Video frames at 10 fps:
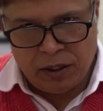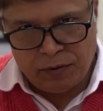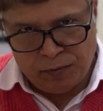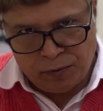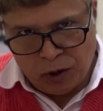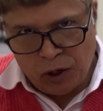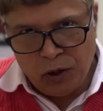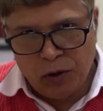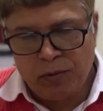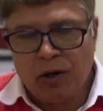
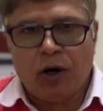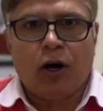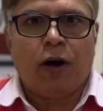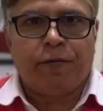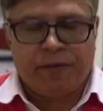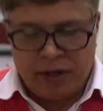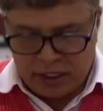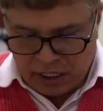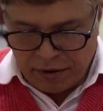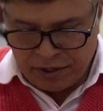volume of
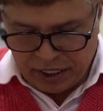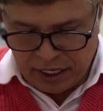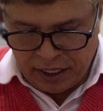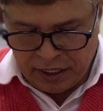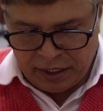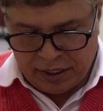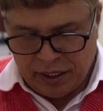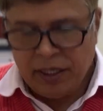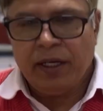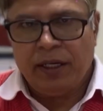substrate
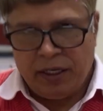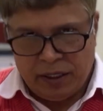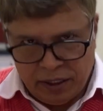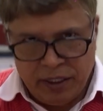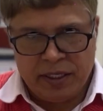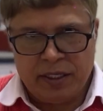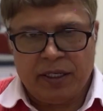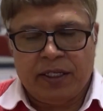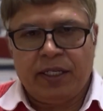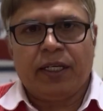is
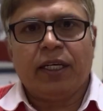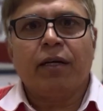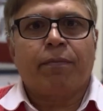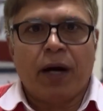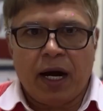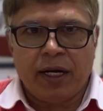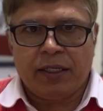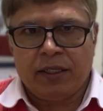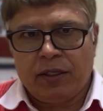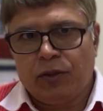taking
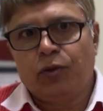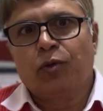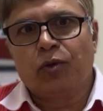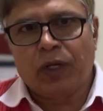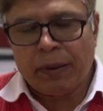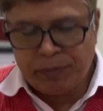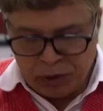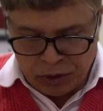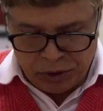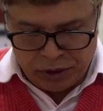part to
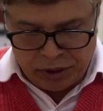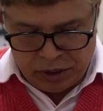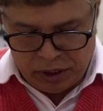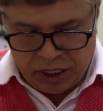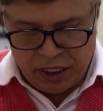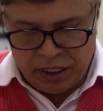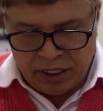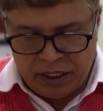compute the